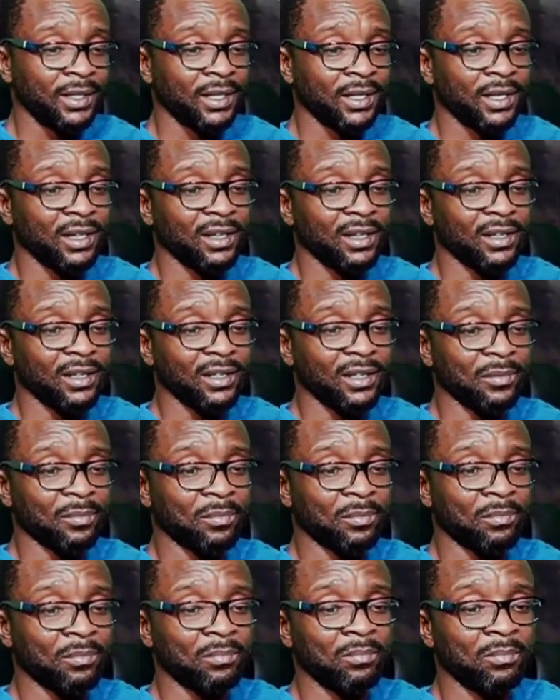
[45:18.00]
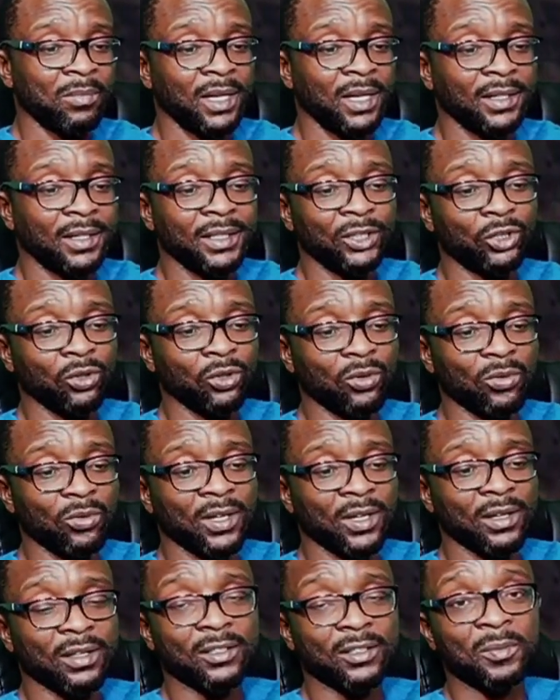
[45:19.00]
managed to speak
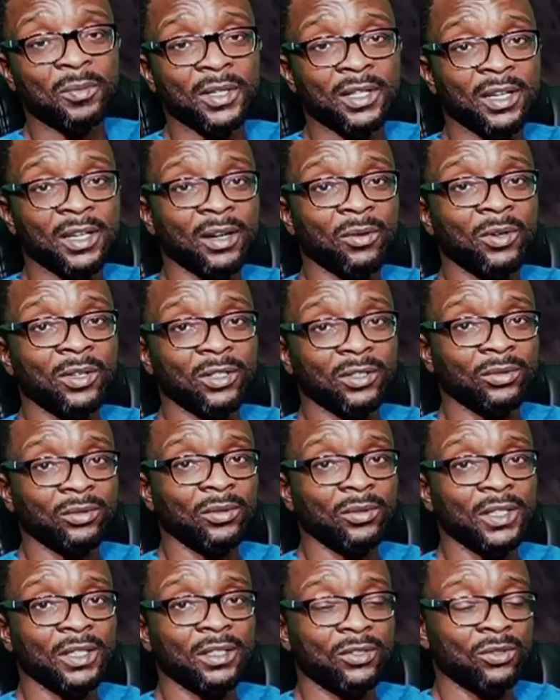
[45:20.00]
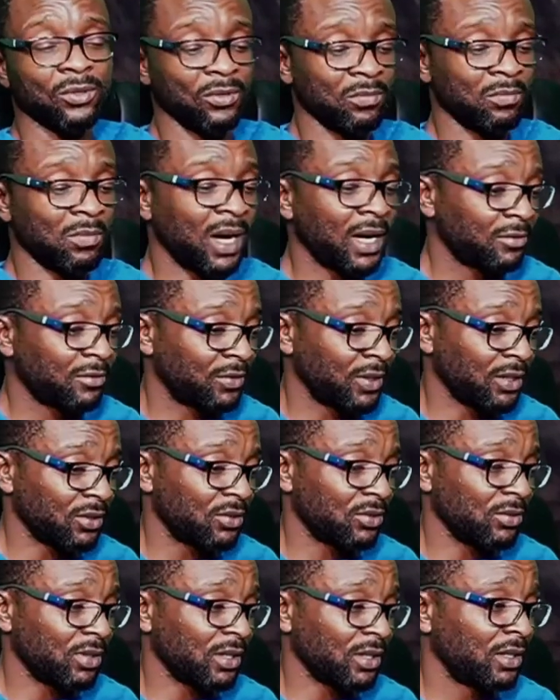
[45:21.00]
one or two things to my friends today,
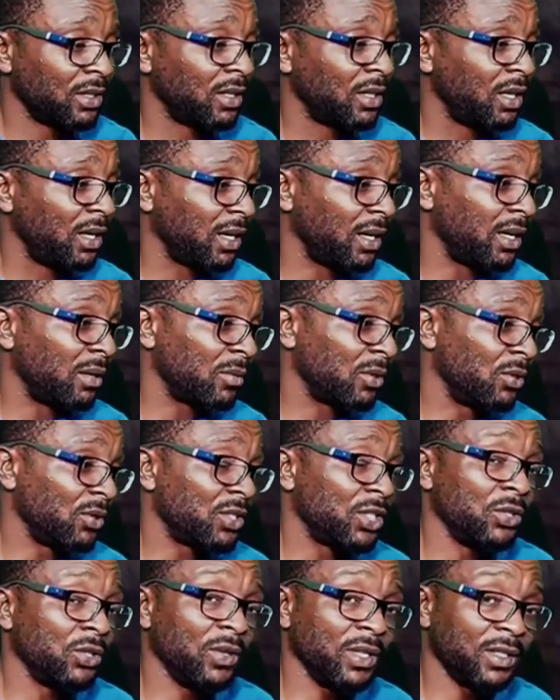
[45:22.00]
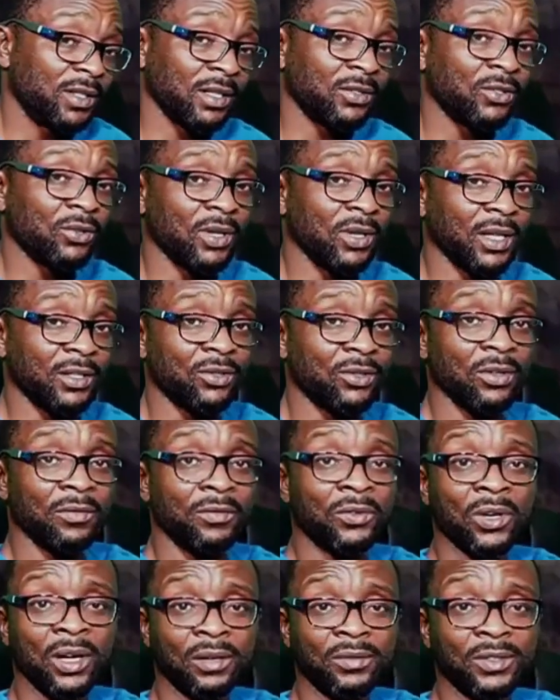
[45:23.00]
and I'm going to see you later tonight. So if you
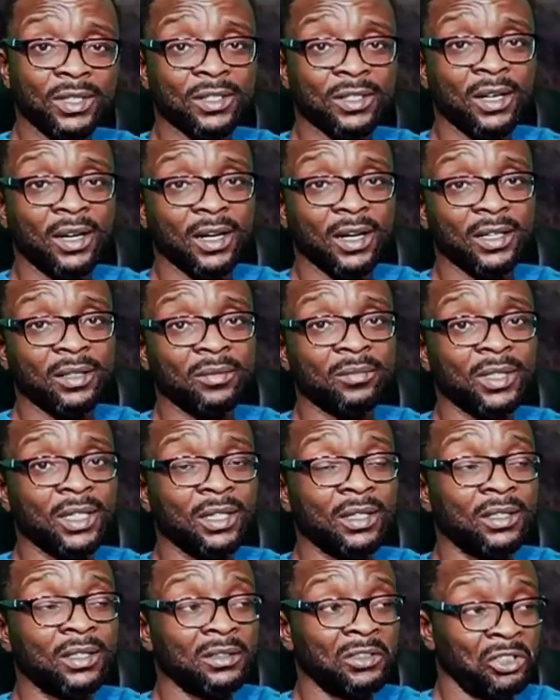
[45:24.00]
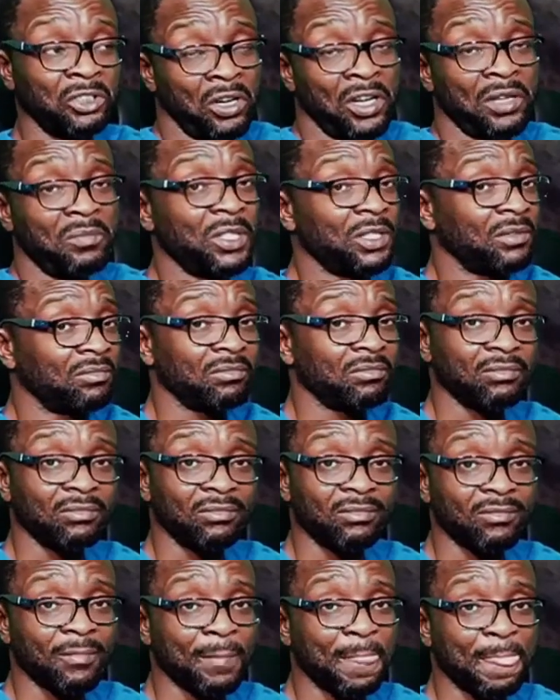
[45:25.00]
have the time, join me.
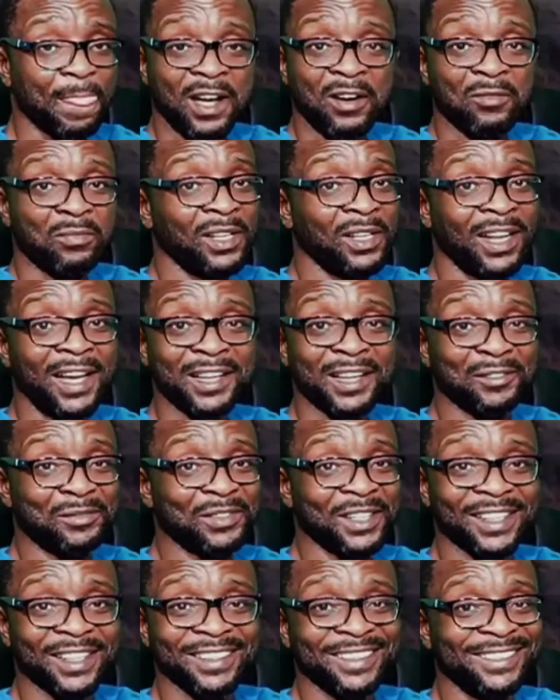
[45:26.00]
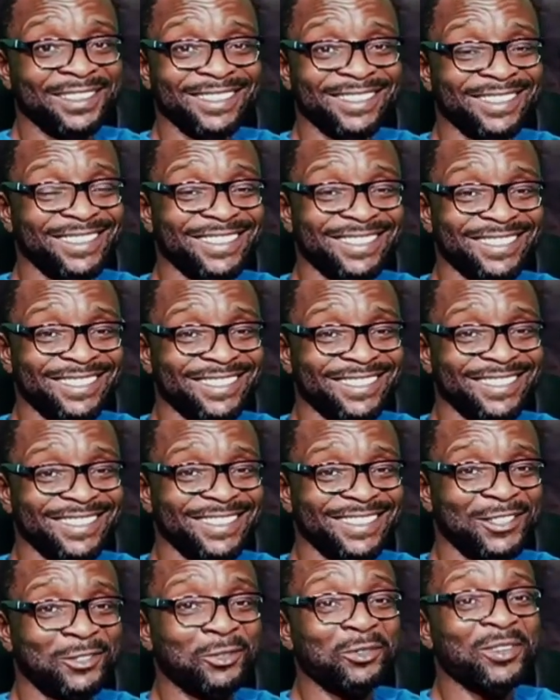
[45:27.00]
I'll be live again
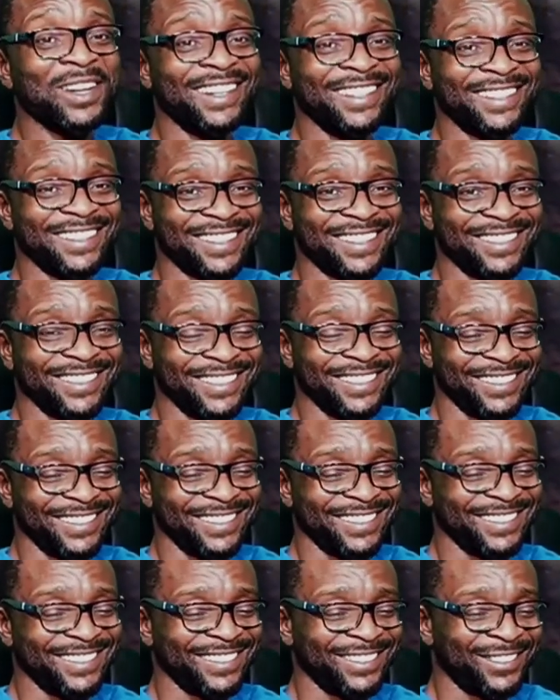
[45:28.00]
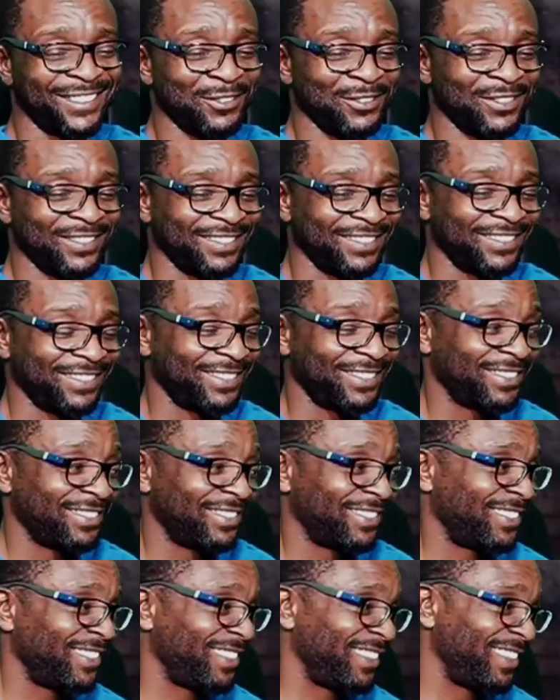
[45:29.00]
tonight. So,
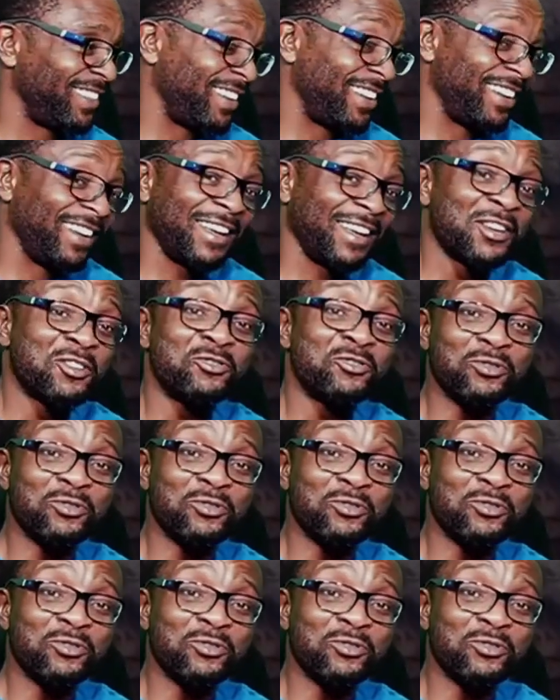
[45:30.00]
good